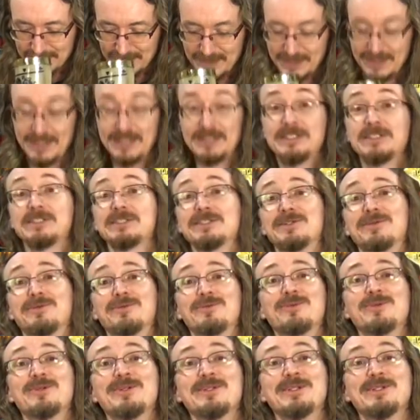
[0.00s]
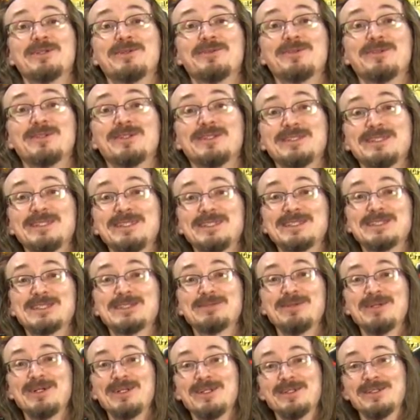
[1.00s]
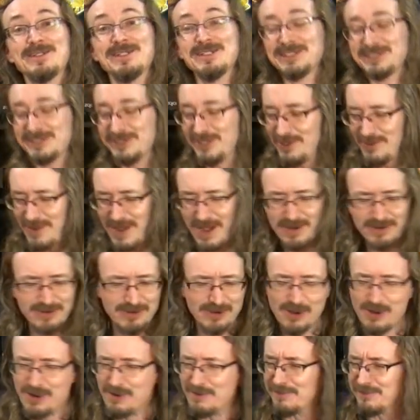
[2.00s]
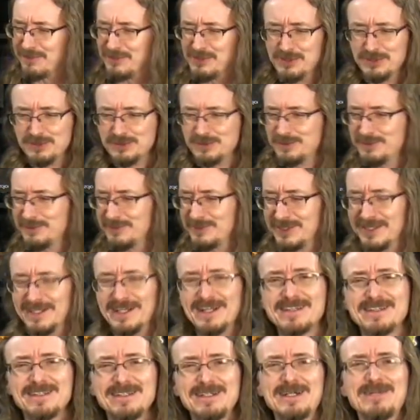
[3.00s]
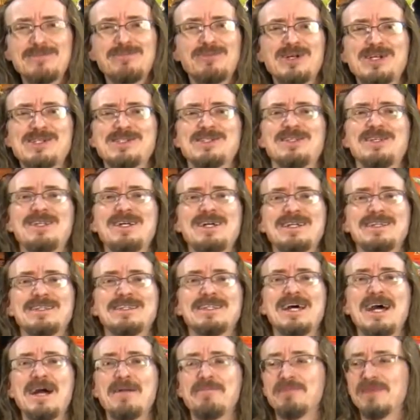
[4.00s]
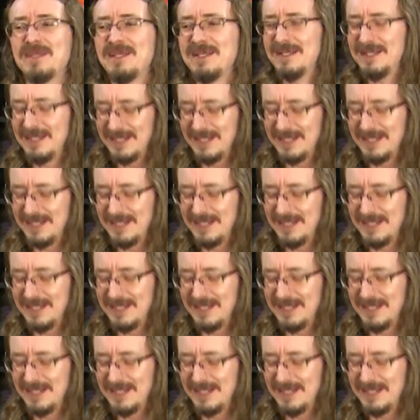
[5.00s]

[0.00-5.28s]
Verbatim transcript: Uh, just a really, really good smell on this. No alcohol fumes, and nothing unpleasant like that.